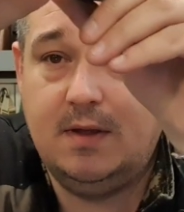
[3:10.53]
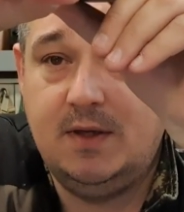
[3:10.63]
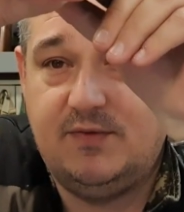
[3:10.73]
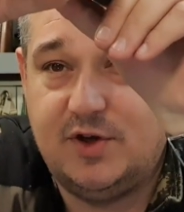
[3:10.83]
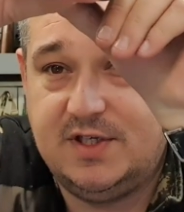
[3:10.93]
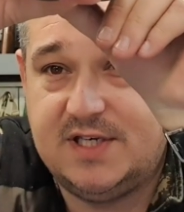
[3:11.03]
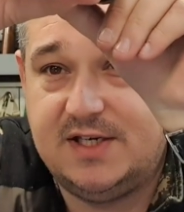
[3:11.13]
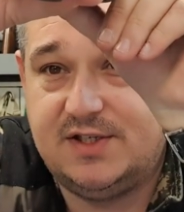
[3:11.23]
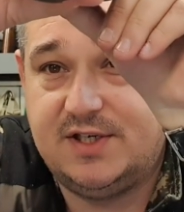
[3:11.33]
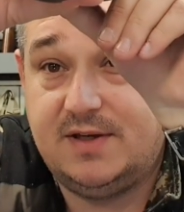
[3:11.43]
You've got your
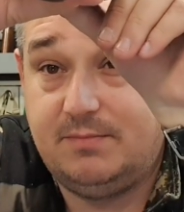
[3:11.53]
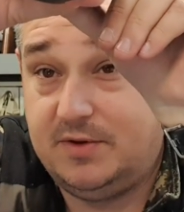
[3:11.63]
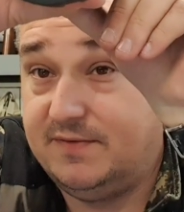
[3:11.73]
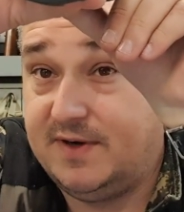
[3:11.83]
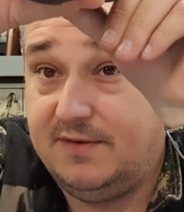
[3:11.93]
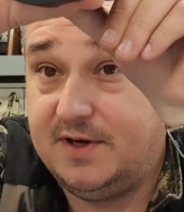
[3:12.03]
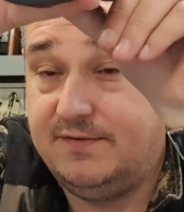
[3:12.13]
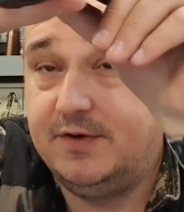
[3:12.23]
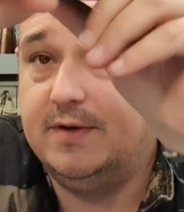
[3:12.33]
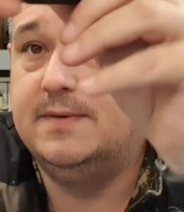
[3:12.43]
sensor at the very,
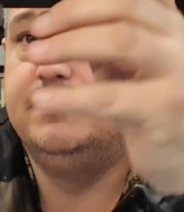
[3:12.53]
very front.